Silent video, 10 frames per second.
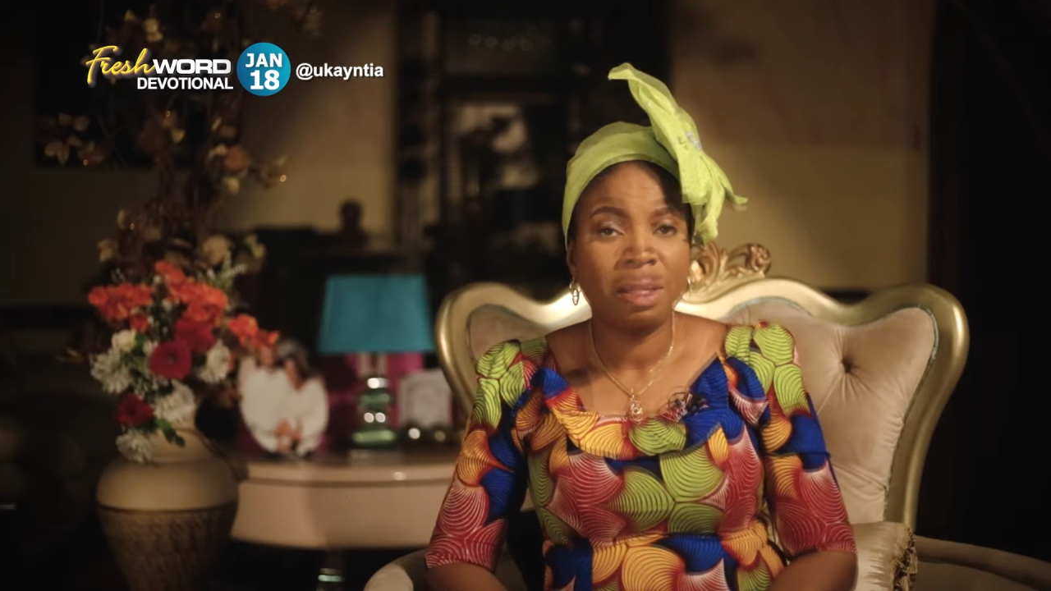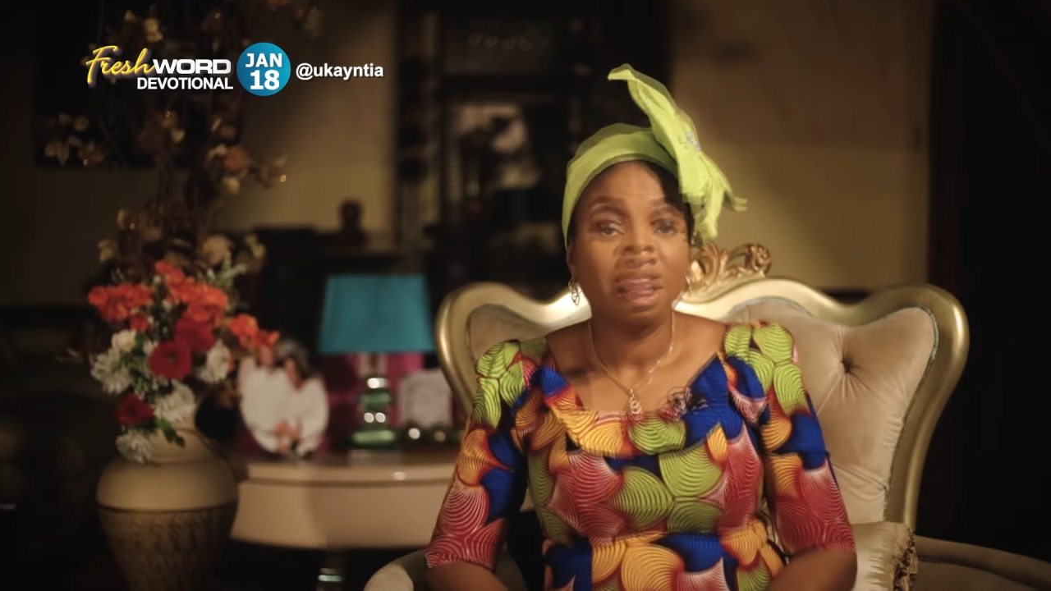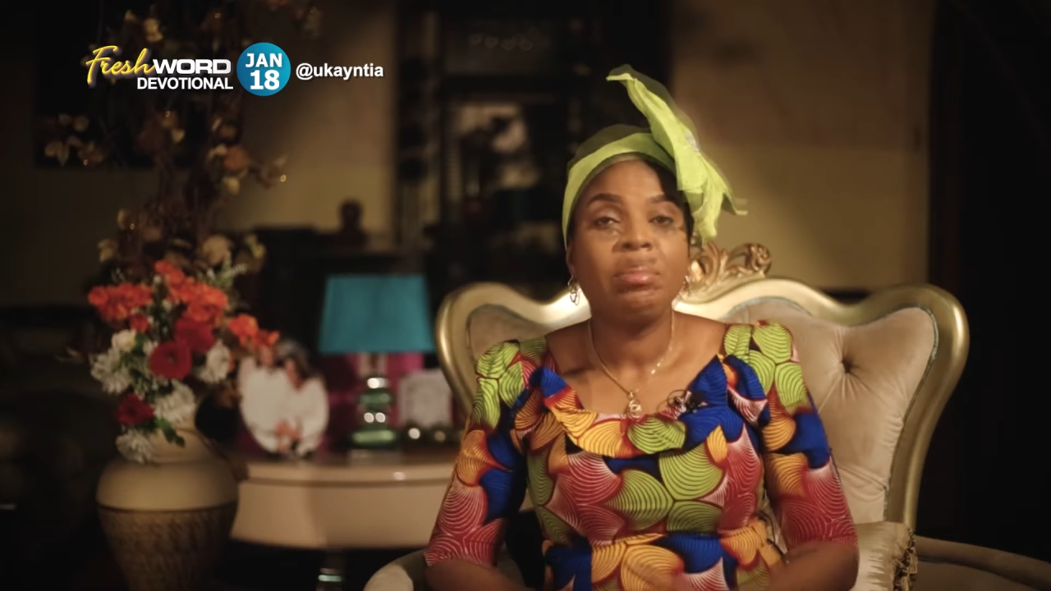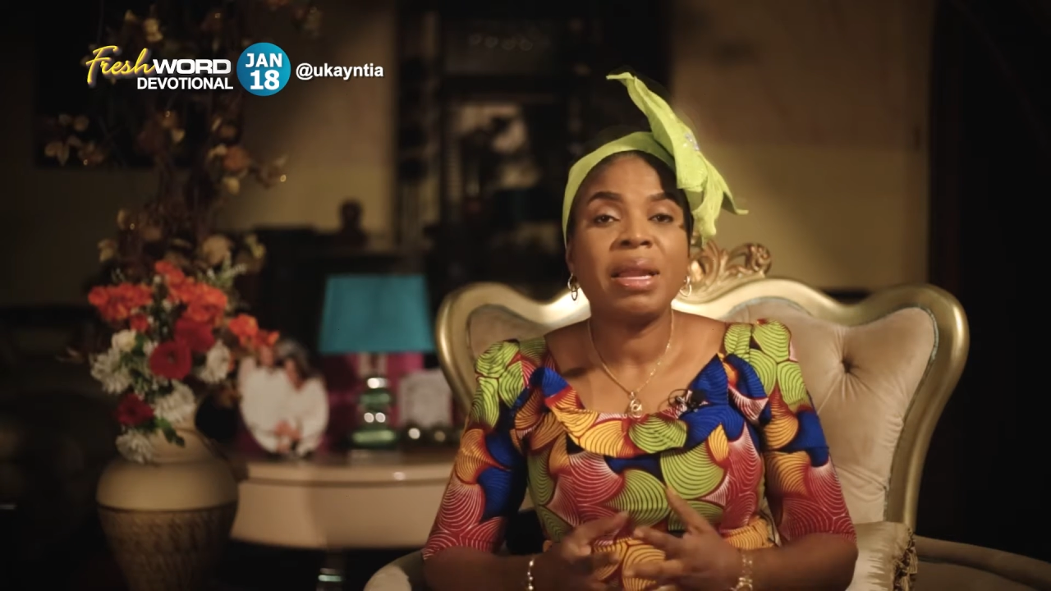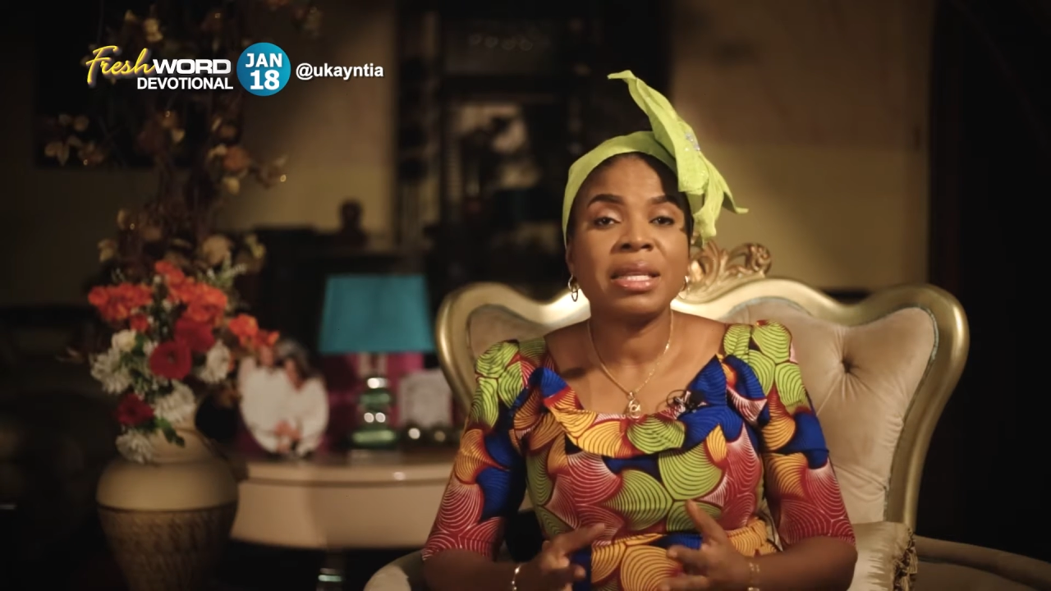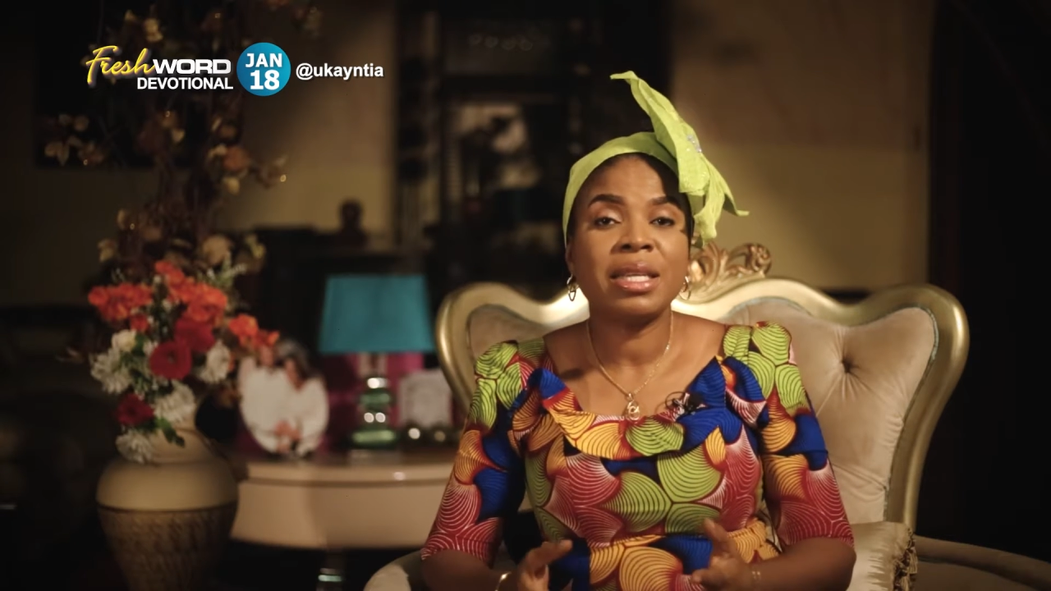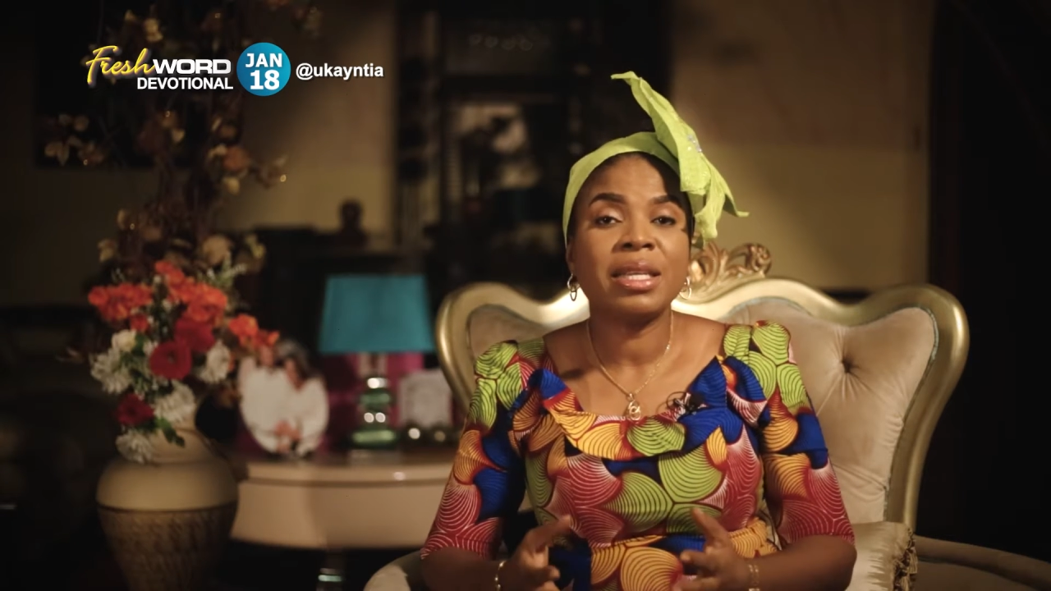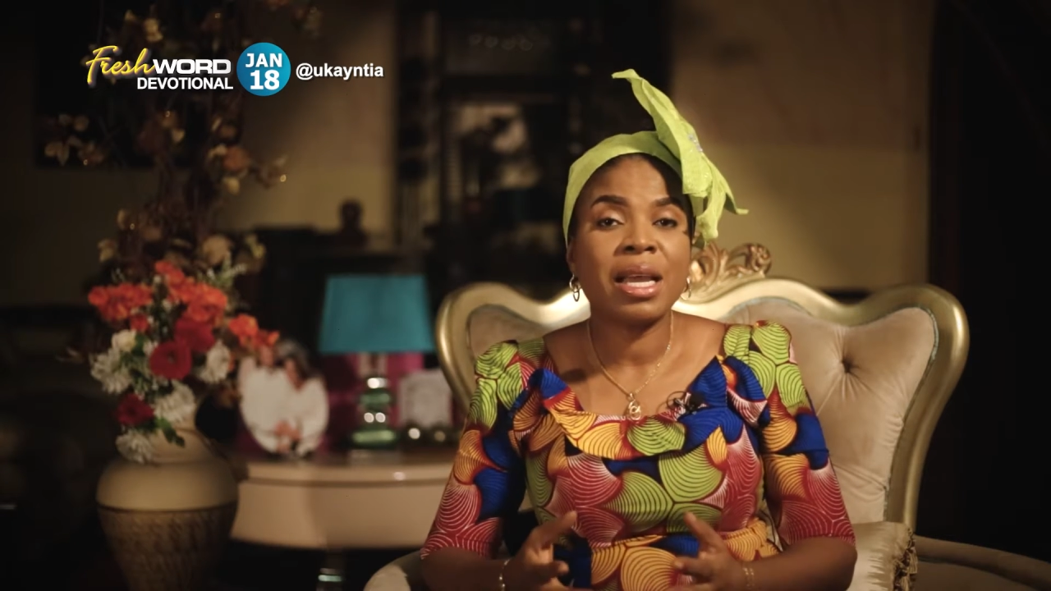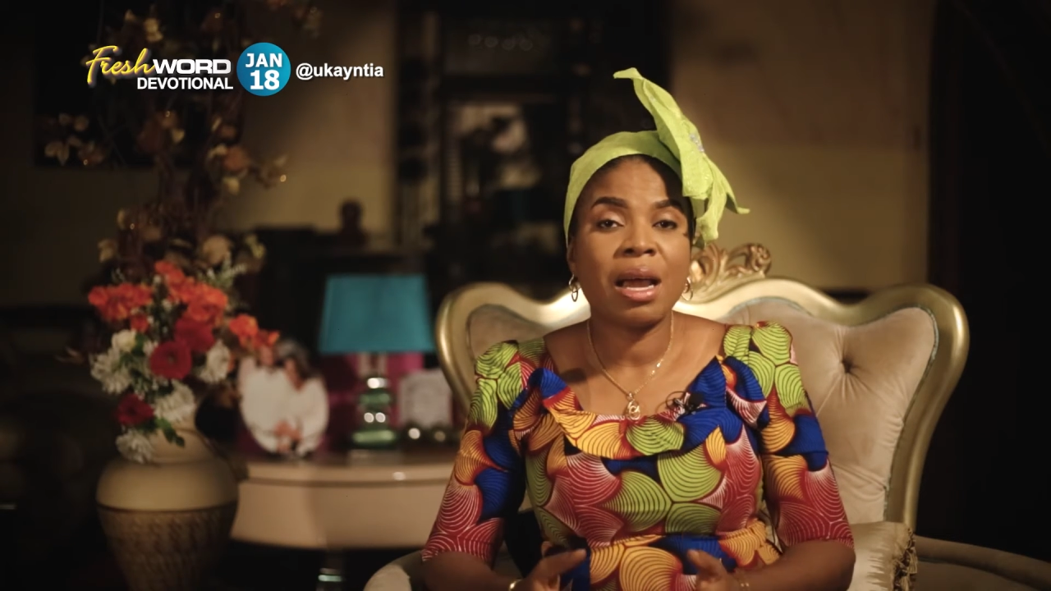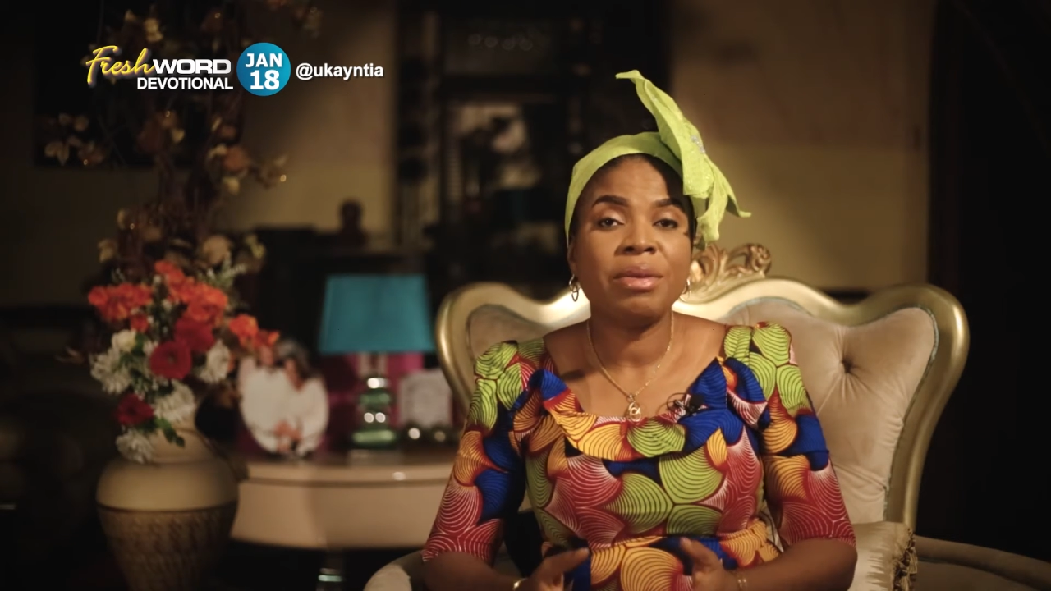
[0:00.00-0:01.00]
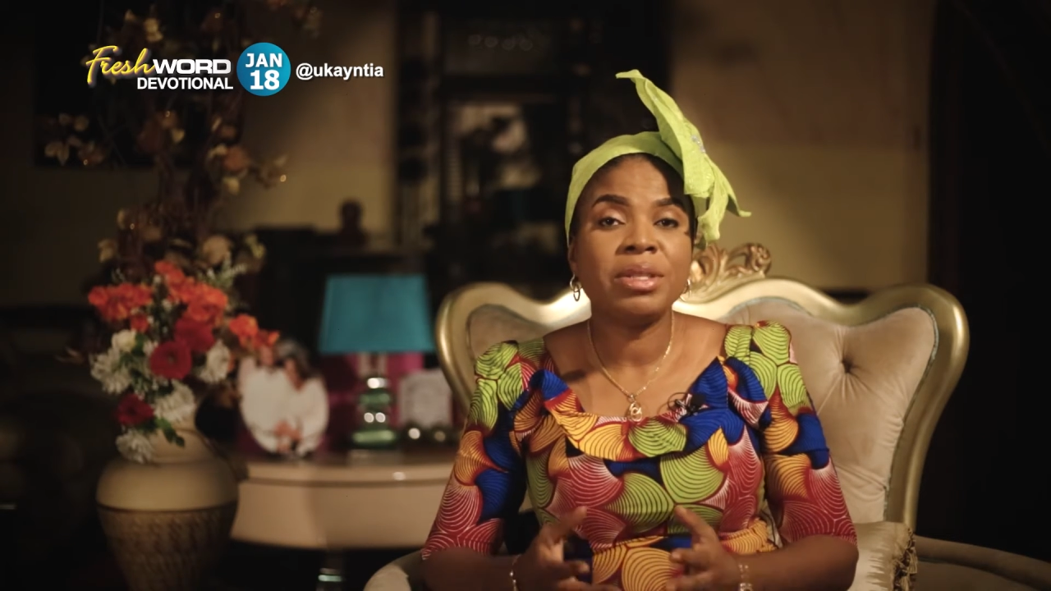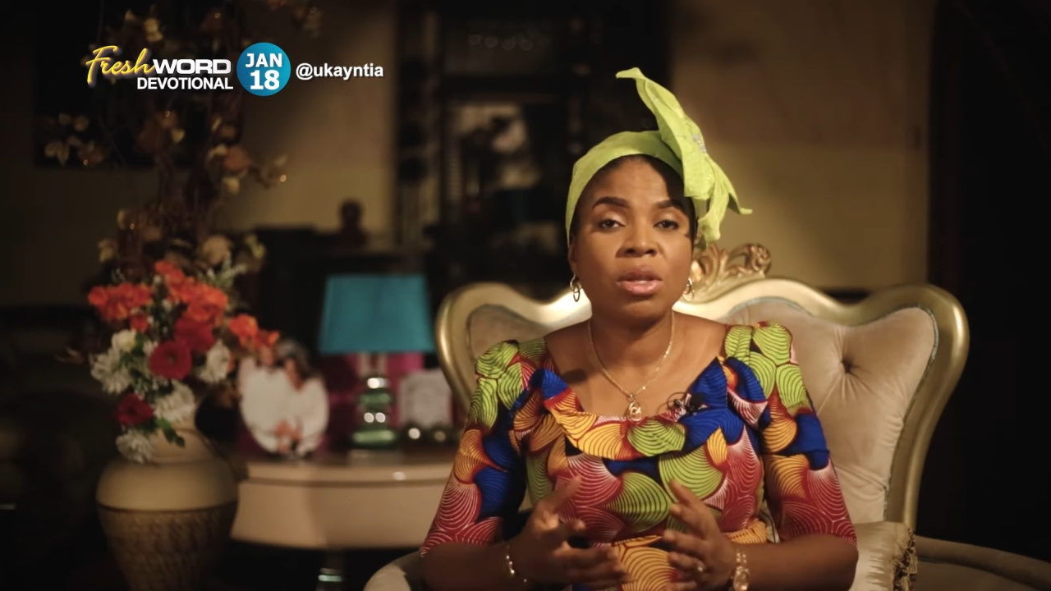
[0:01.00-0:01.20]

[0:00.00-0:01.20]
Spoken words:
The blessing carries